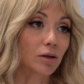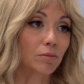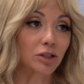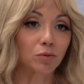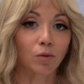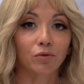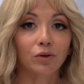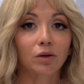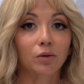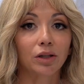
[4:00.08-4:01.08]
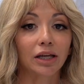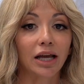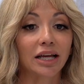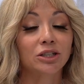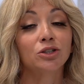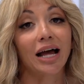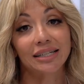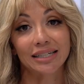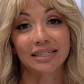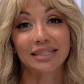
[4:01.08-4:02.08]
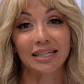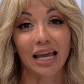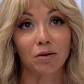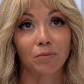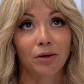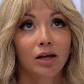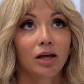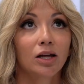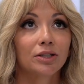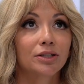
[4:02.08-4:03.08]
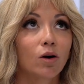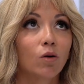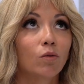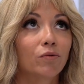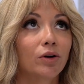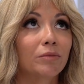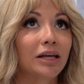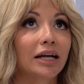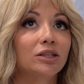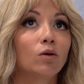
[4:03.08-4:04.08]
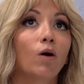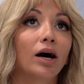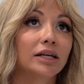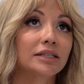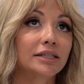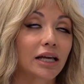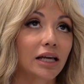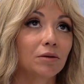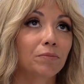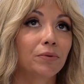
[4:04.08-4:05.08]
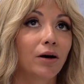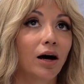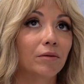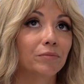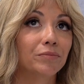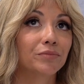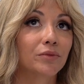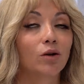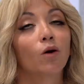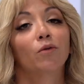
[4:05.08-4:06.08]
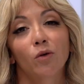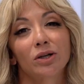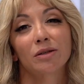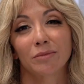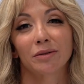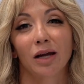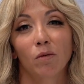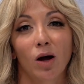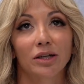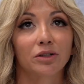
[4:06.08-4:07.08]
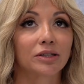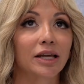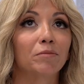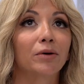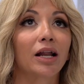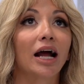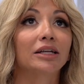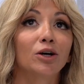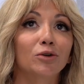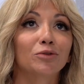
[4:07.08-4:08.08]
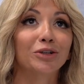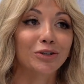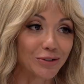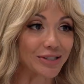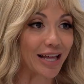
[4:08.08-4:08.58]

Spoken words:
it much more frequently and as an escape. So for me, I don't want to escape. Of course, sometimes I want to escape, but I don't use